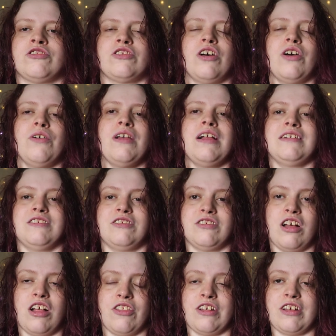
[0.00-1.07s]
So let's
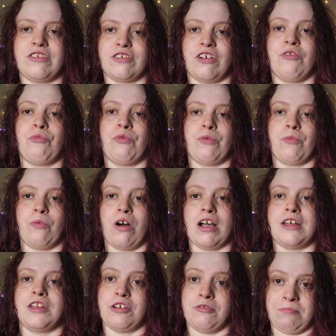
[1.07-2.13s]
start things off with what
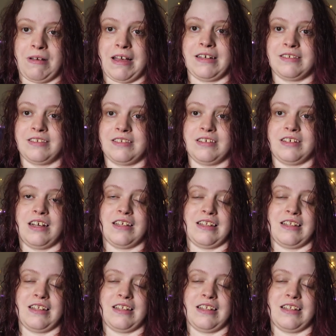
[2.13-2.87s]
I know best,